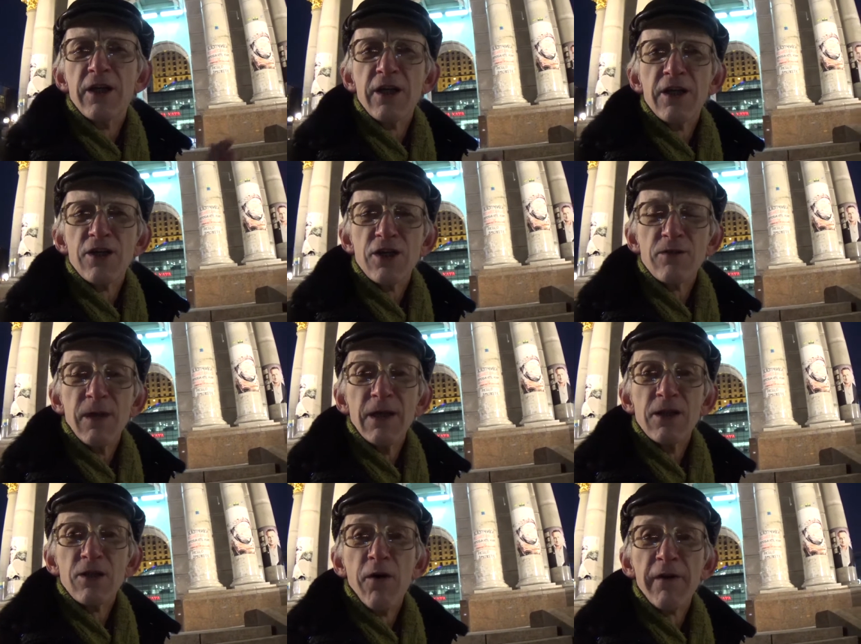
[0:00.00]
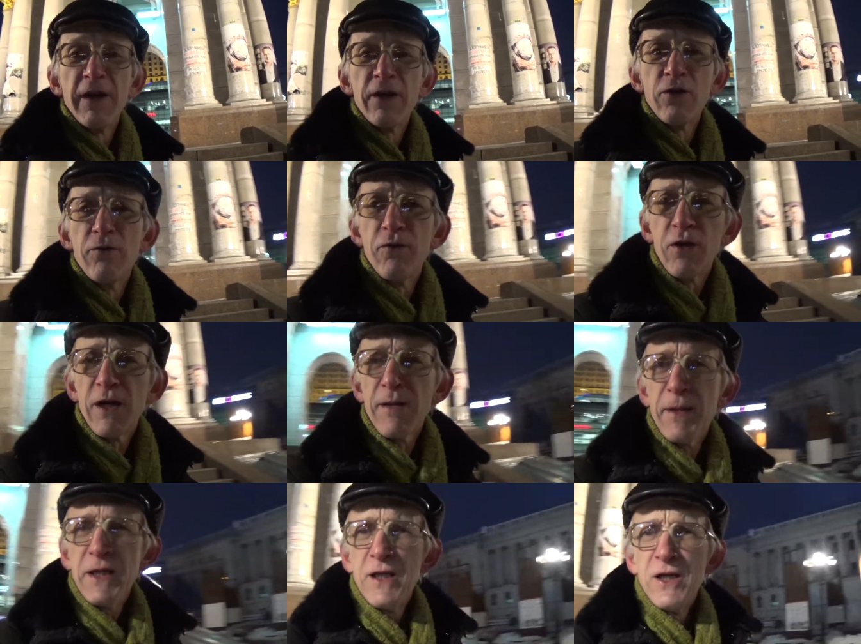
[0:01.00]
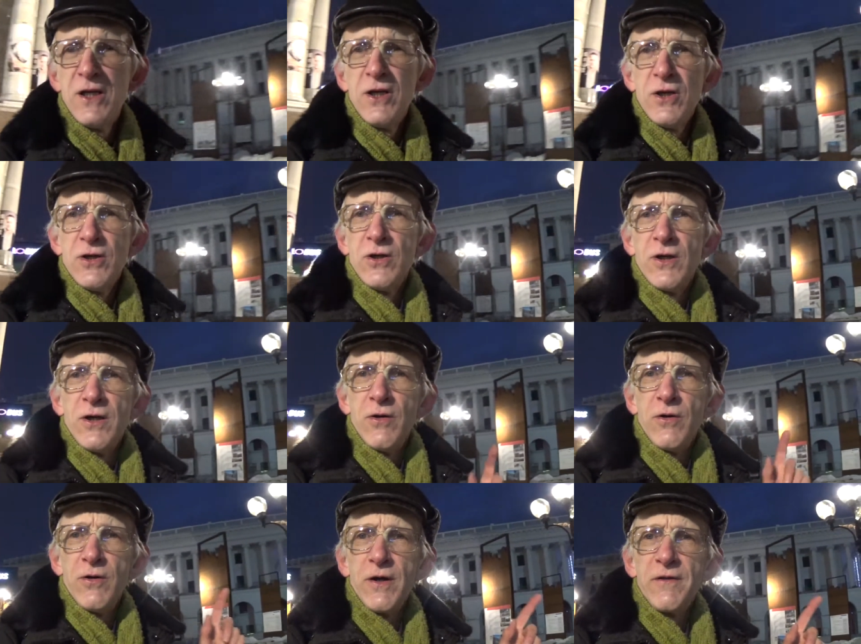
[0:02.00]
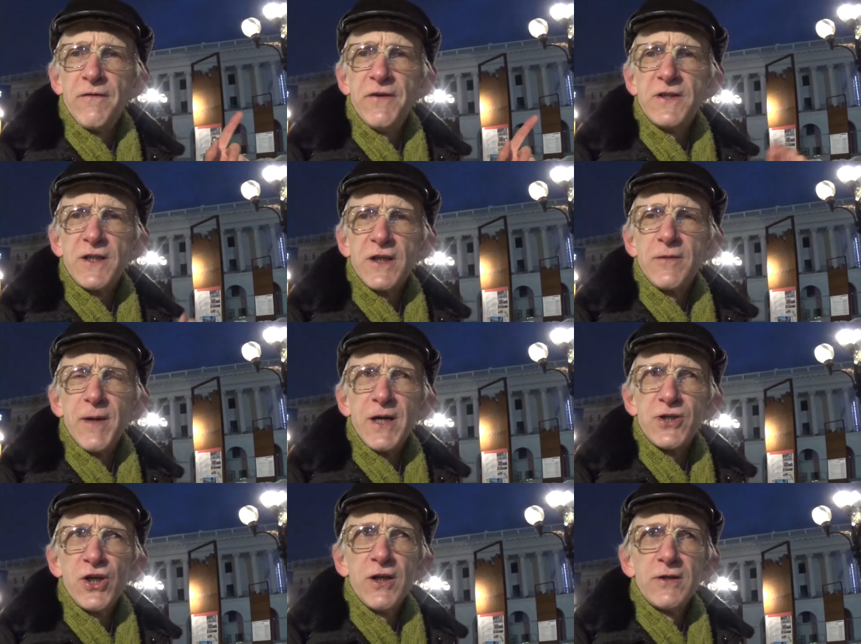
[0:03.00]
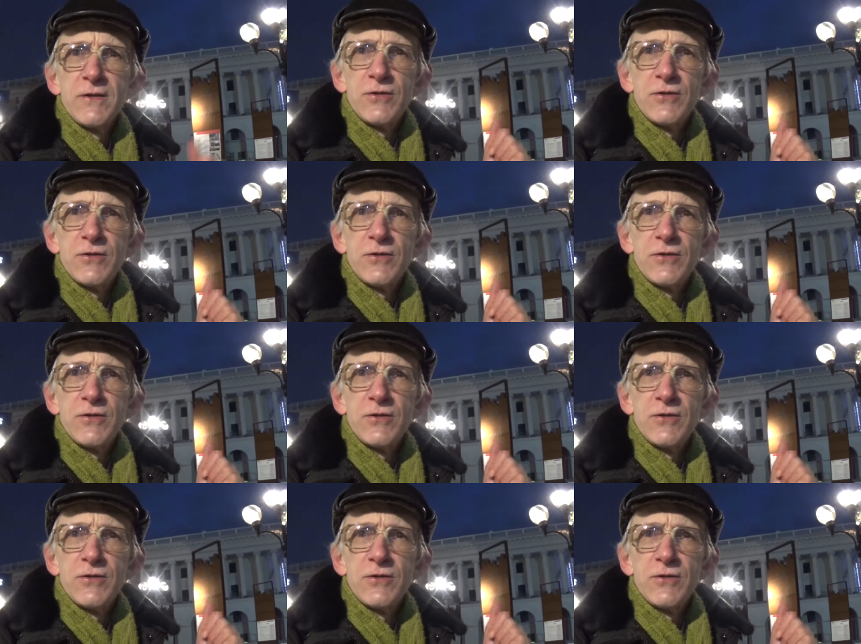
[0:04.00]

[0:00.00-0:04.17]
English as well. So thank you for coming and visiting my channel.